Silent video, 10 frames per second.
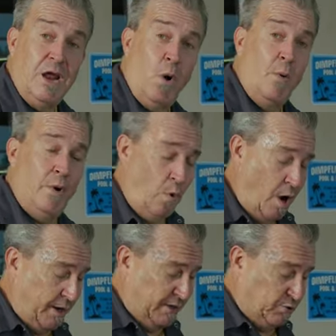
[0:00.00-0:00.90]
Now what we
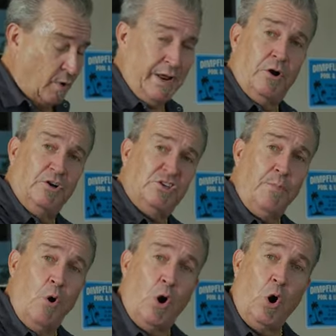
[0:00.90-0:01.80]
want is we want to get our
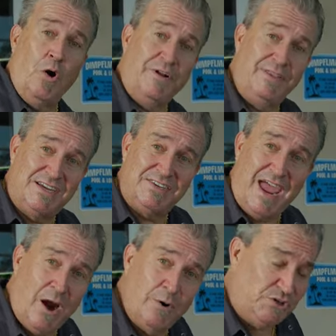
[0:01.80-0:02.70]
smoke going over the next
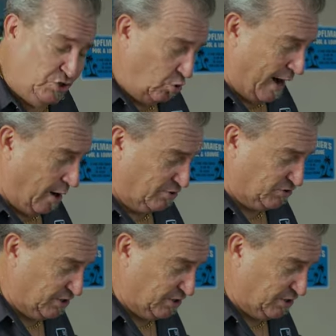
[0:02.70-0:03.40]
hour to two hours.